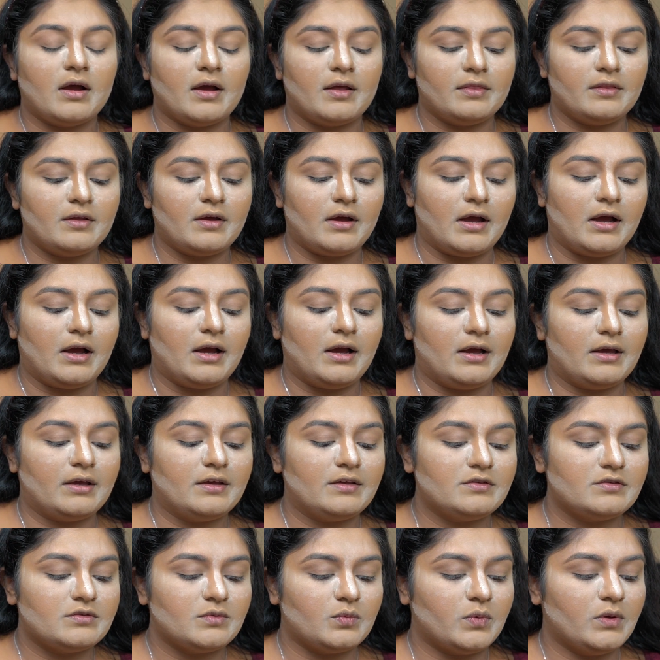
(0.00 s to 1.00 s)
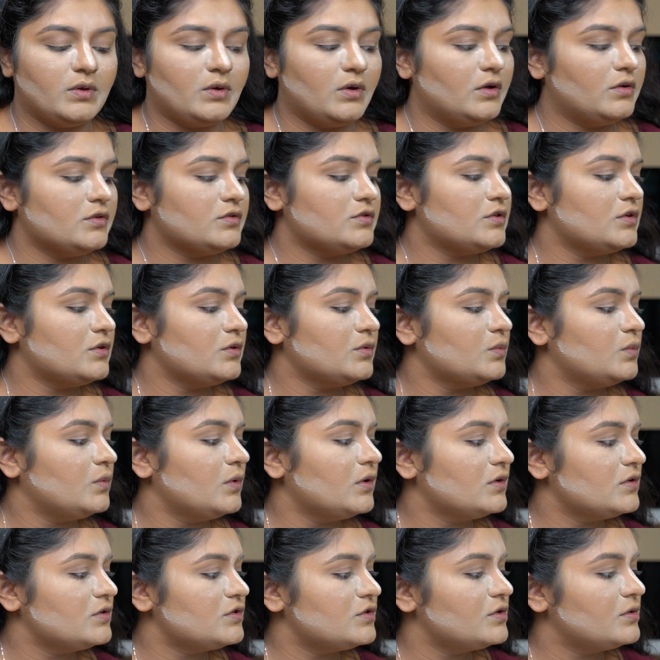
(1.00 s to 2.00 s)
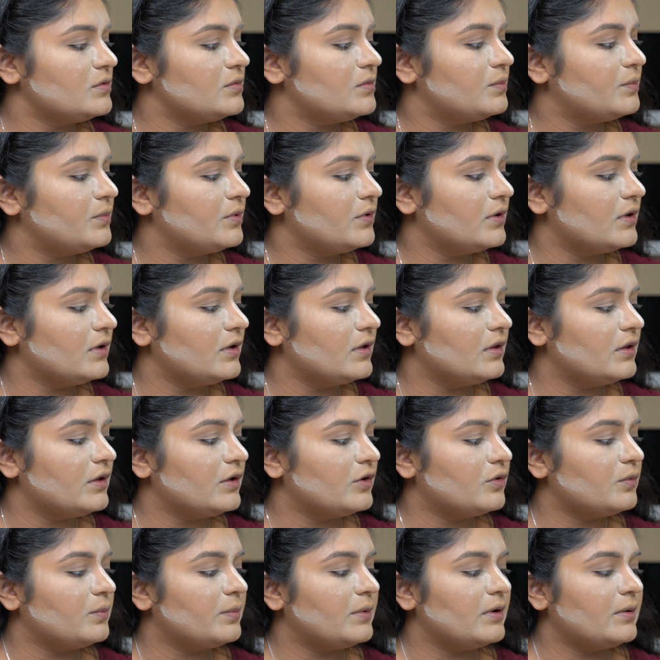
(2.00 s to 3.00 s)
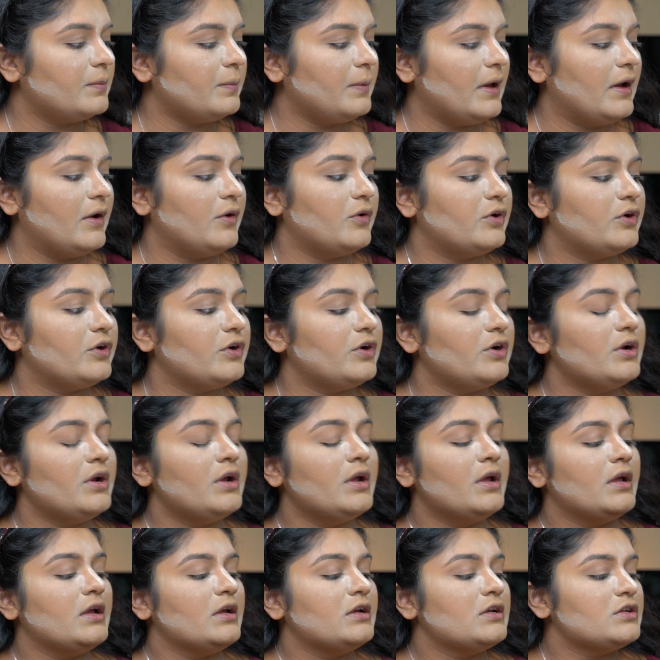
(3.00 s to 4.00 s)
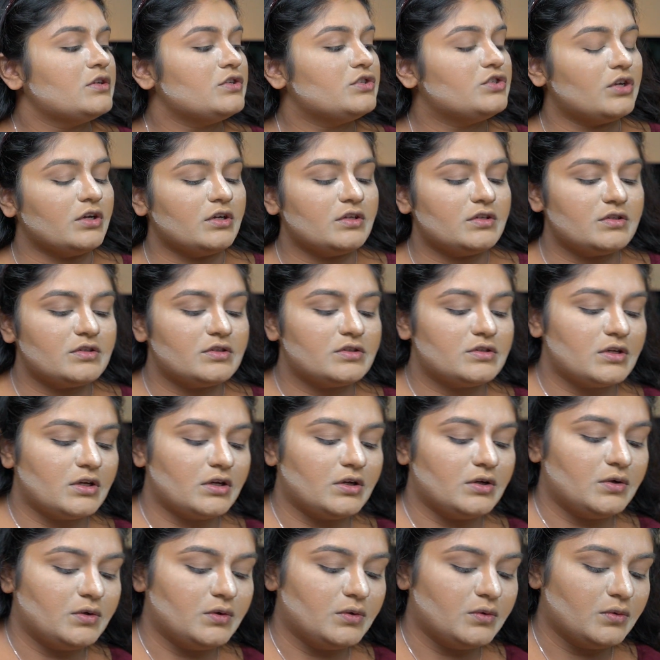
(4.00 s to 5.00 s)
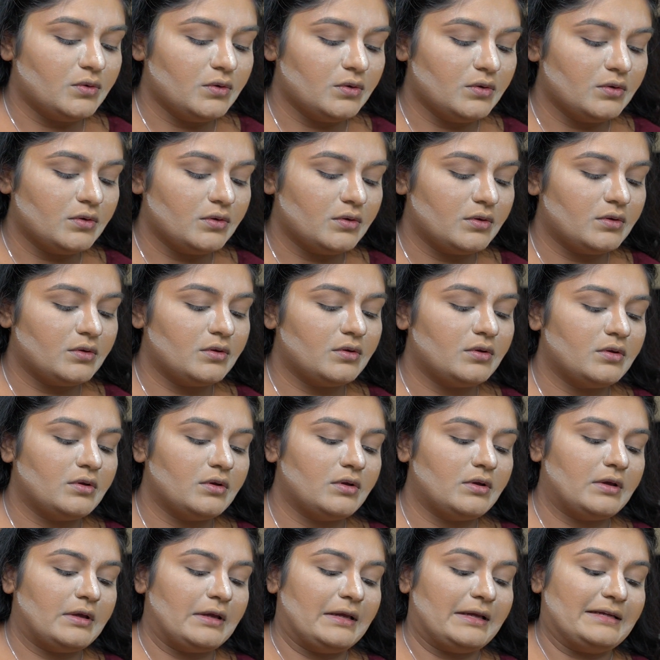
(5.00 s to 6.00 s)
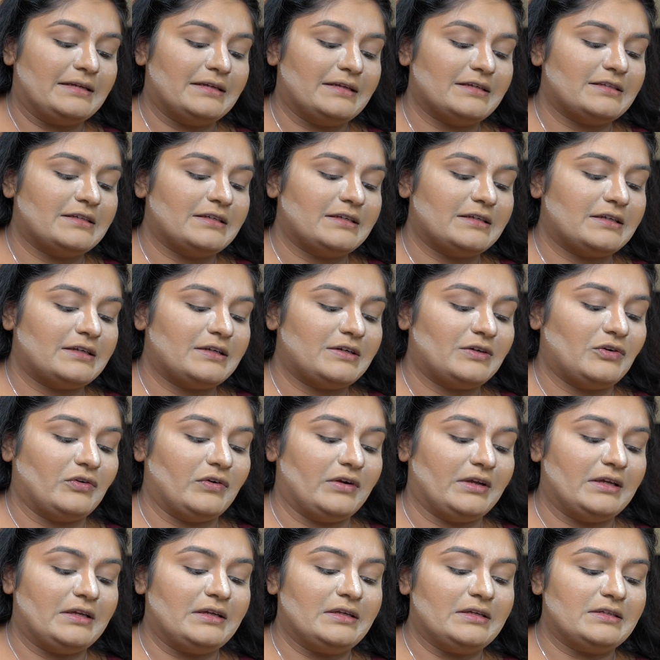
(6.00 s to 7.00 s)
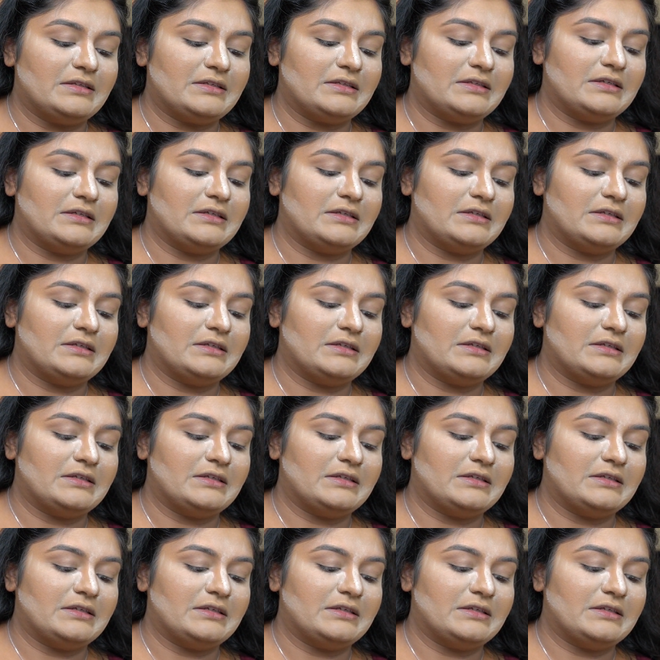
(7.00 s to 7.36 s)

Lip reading: On the eyes, we also want to put a little bit of powder just so it doesn't crease.